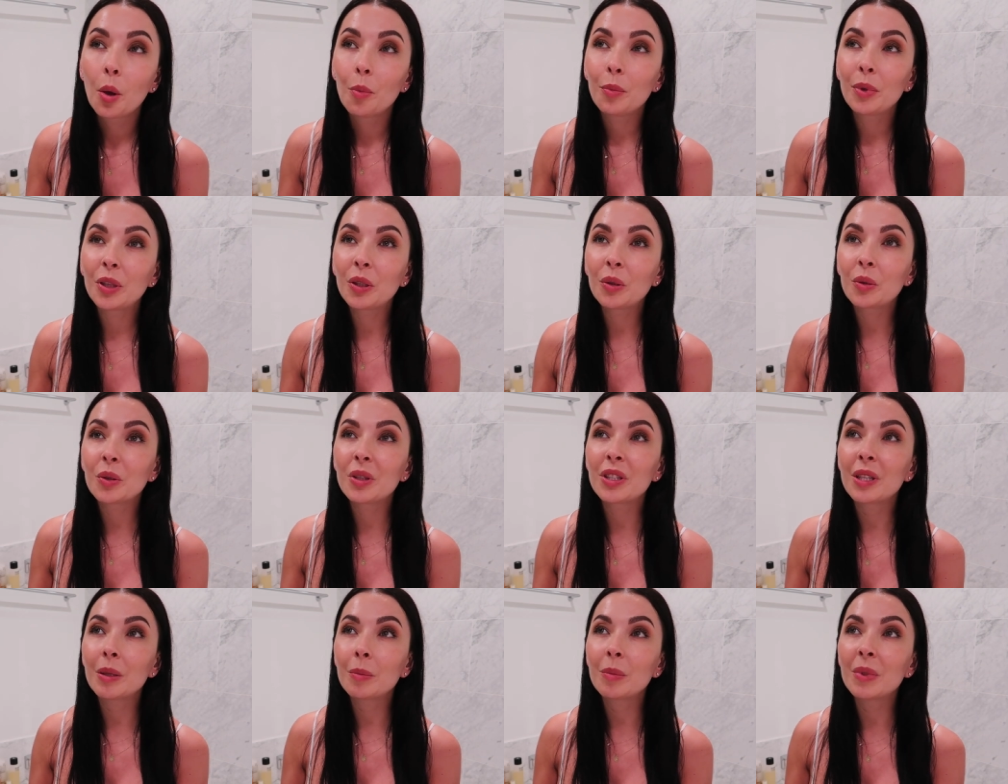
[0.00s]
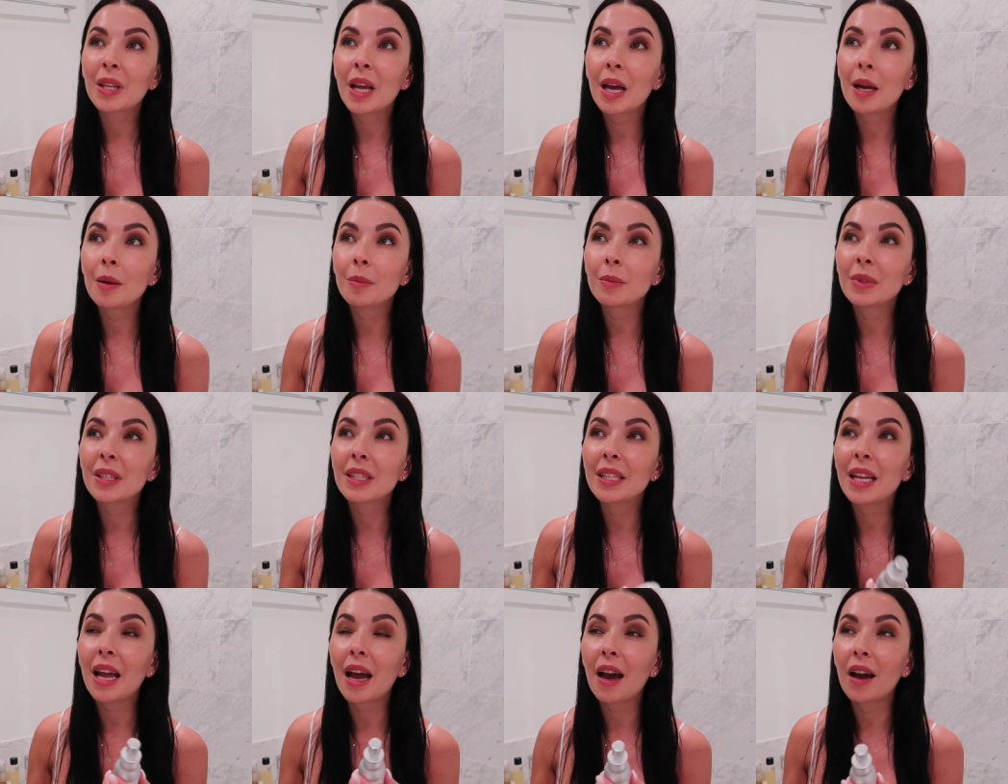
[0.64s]
because
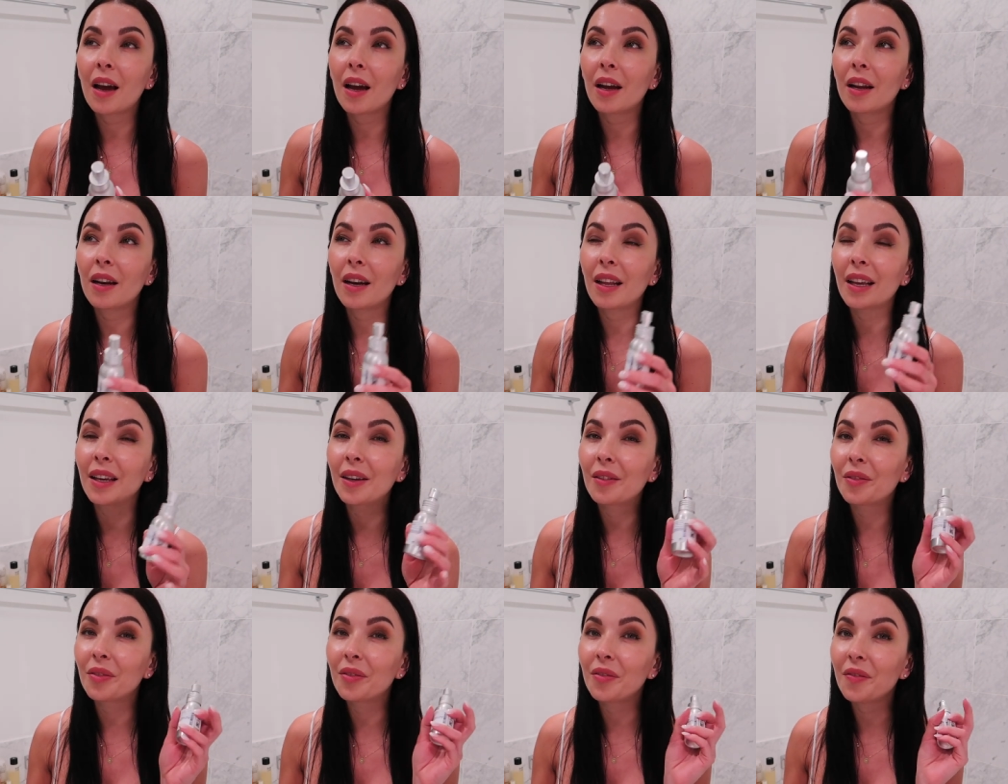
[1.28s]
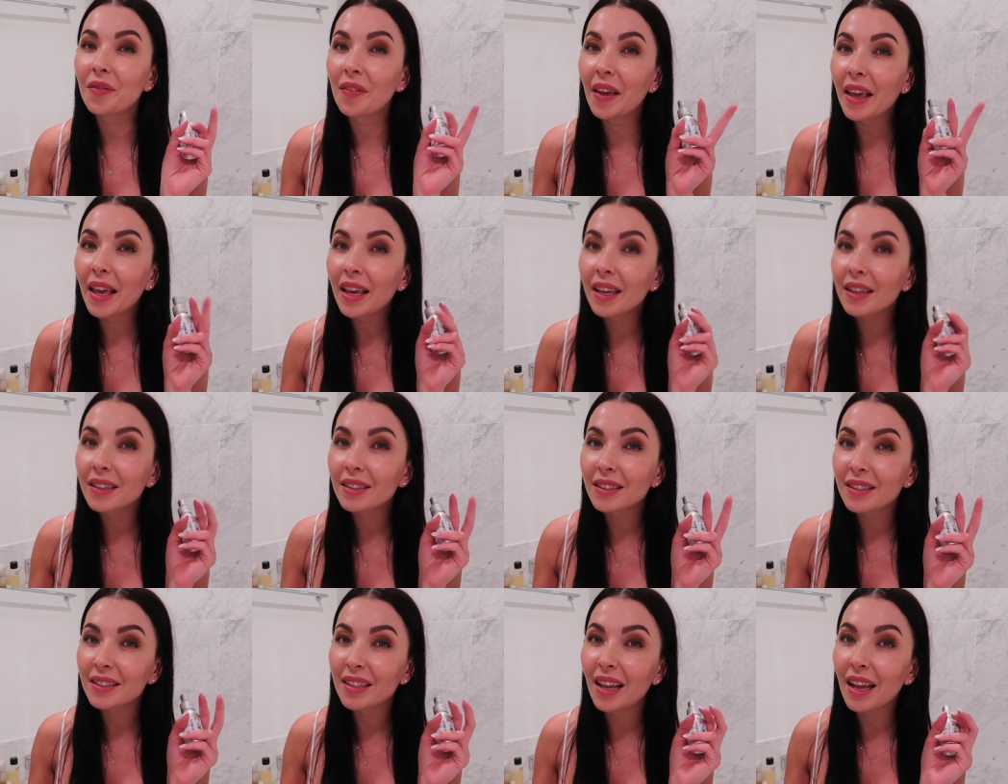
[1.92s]
sometimes that like
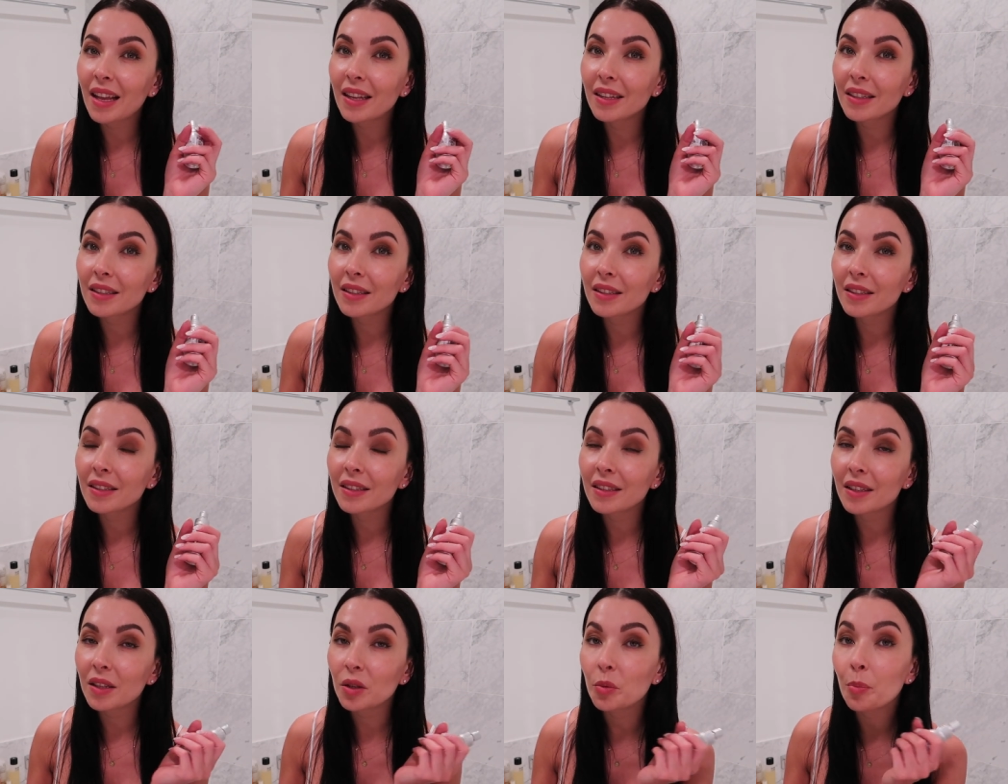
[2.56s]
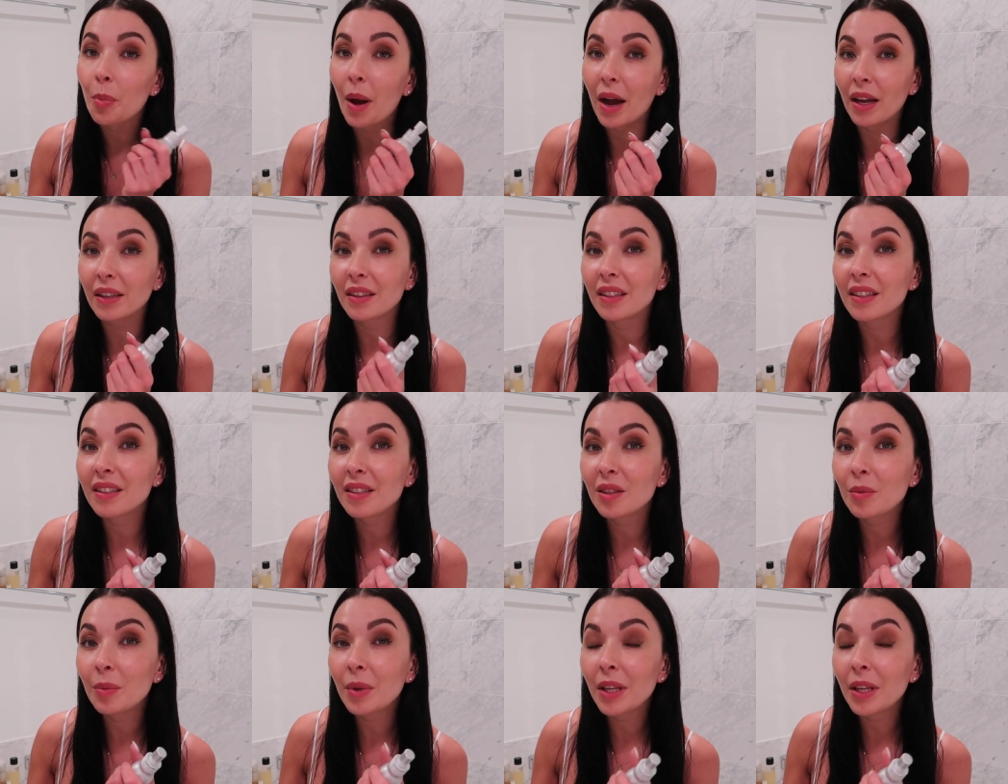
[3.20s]
fake scent, it bothers